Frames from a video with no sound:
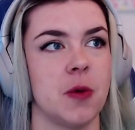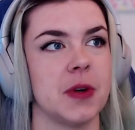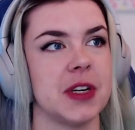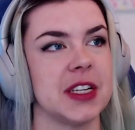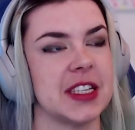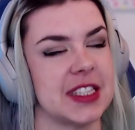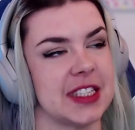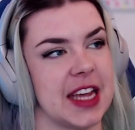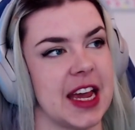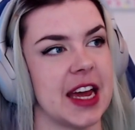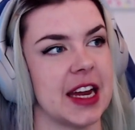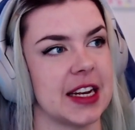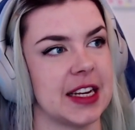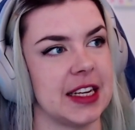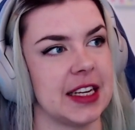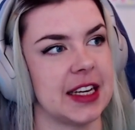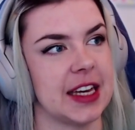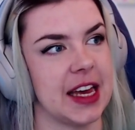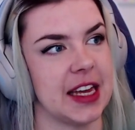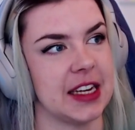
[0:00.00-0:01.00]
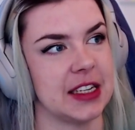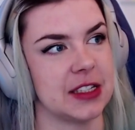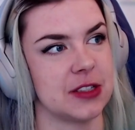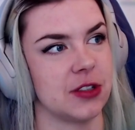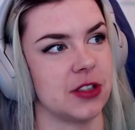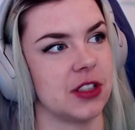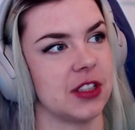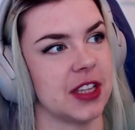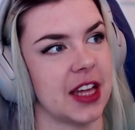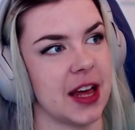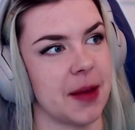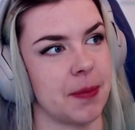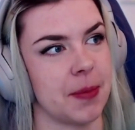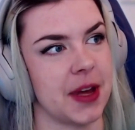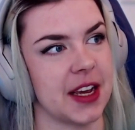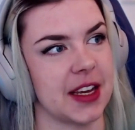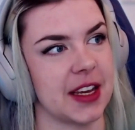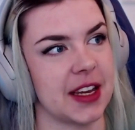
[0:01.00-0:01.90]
we sadly can't turn that back